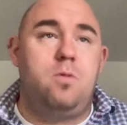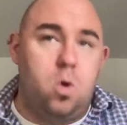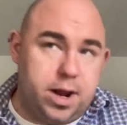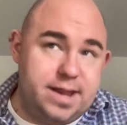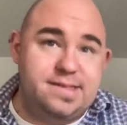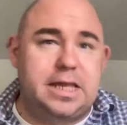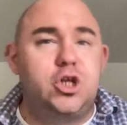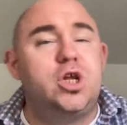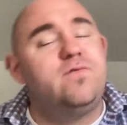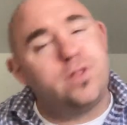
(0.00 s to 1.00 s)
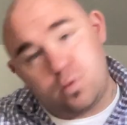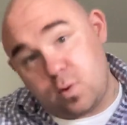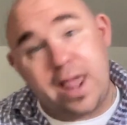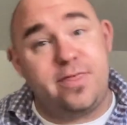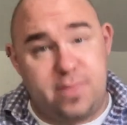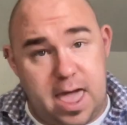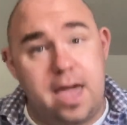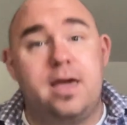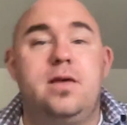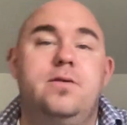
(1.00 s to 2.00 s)
organization for the right
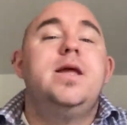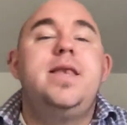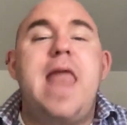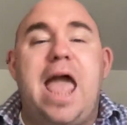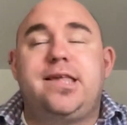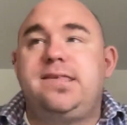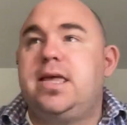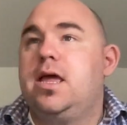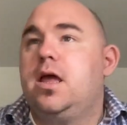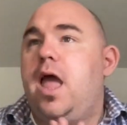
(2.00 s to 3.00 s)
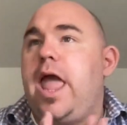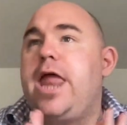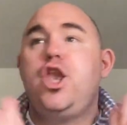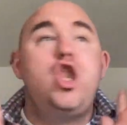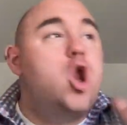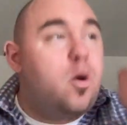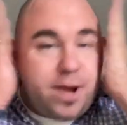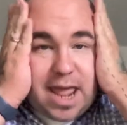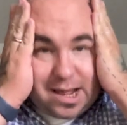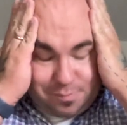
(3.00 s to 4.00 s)
thing. Next, and
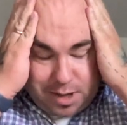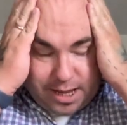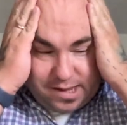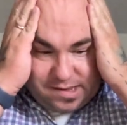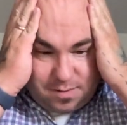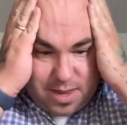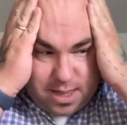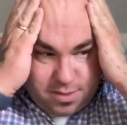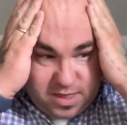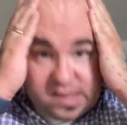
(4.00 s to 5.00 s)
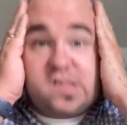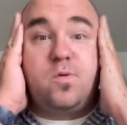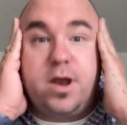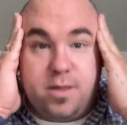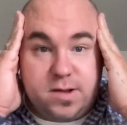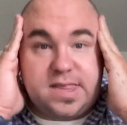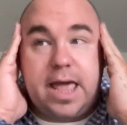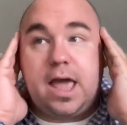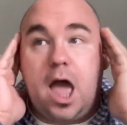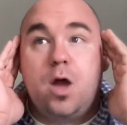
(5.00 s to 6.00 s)
nobody explained this to me. This is one of those,
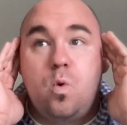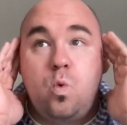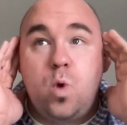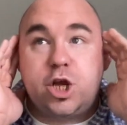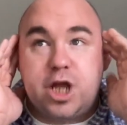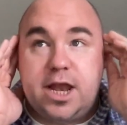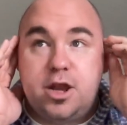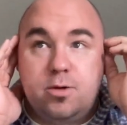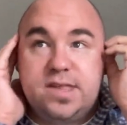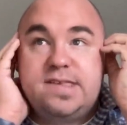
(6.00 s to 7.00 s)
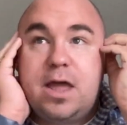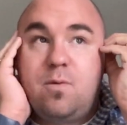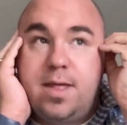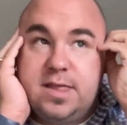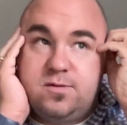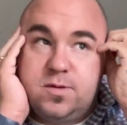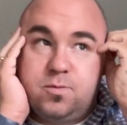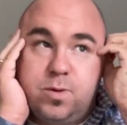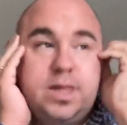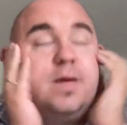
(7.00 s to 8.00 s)
like, I wish I had known this day one. This was
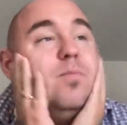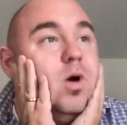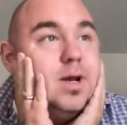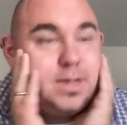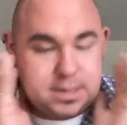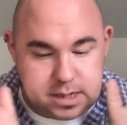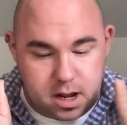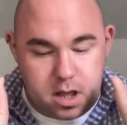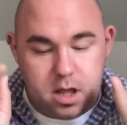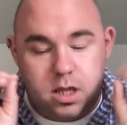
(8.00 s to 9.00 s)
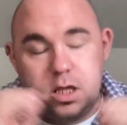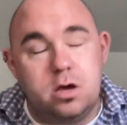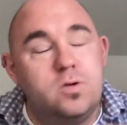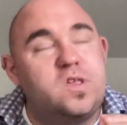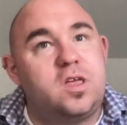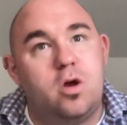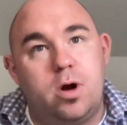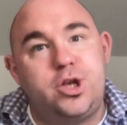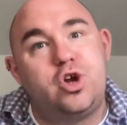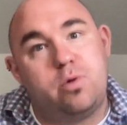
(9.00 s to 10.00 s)
really important. Use
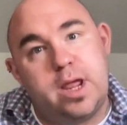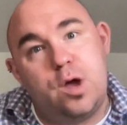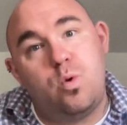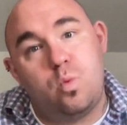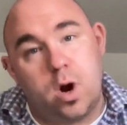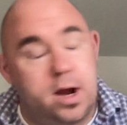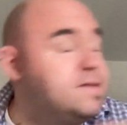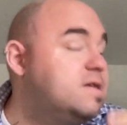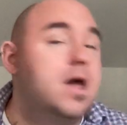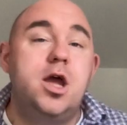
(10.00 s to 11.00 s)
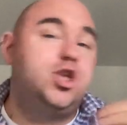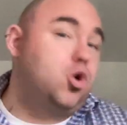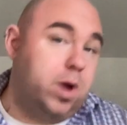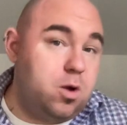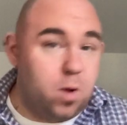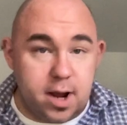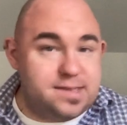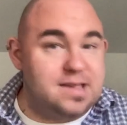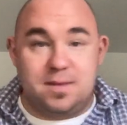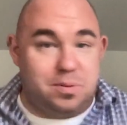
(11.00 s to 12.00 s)
your degree works. Degree
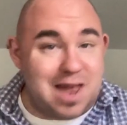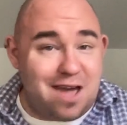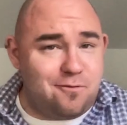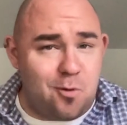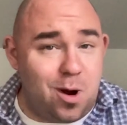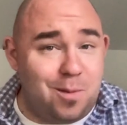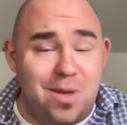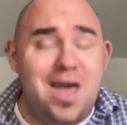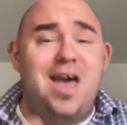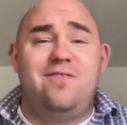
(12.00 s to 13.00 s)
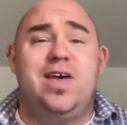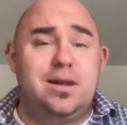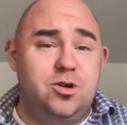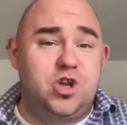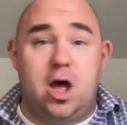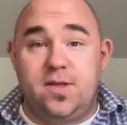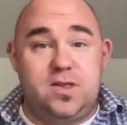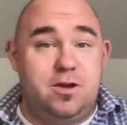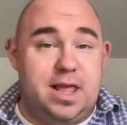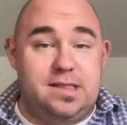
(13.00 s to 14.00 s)
works is a platform available to all
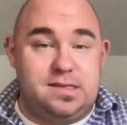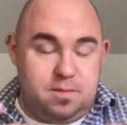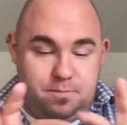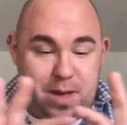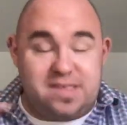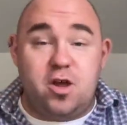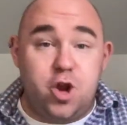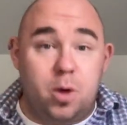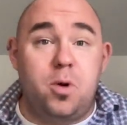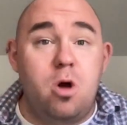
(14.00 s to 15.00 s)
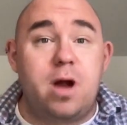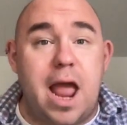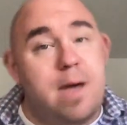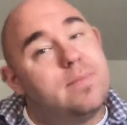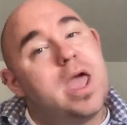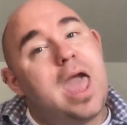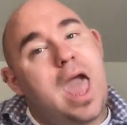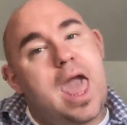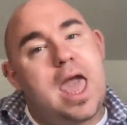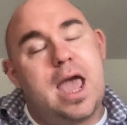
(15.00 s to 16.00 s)
students based on your program,
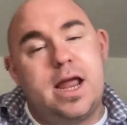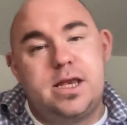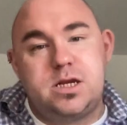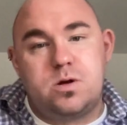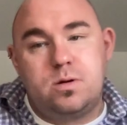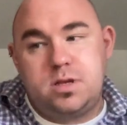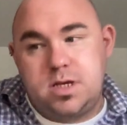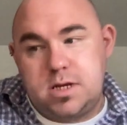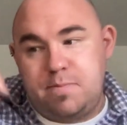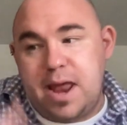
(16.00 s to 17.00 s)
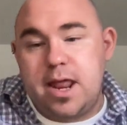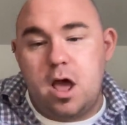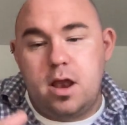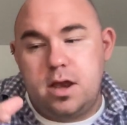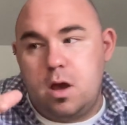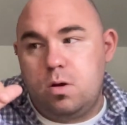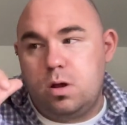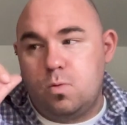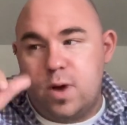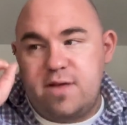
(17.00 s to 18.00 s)
and Depending on
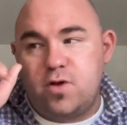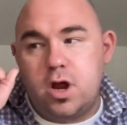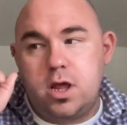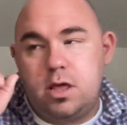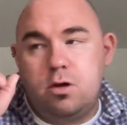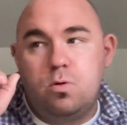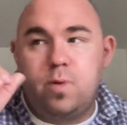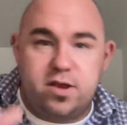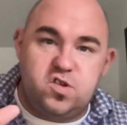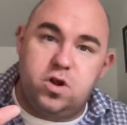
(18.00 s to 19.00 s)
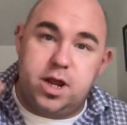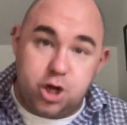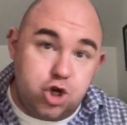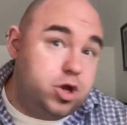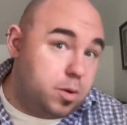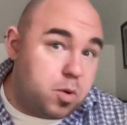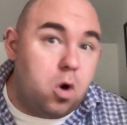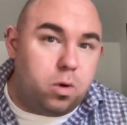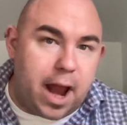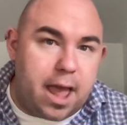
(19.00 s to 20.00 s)
whenever you register into your
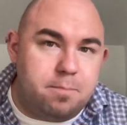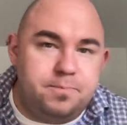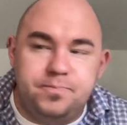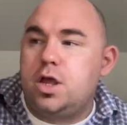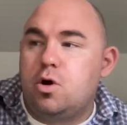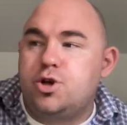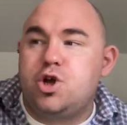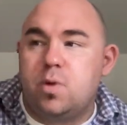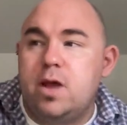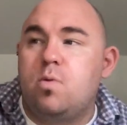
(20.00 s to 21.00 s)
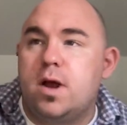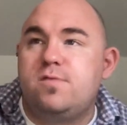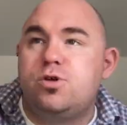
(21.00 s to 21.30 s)
program, your degree works will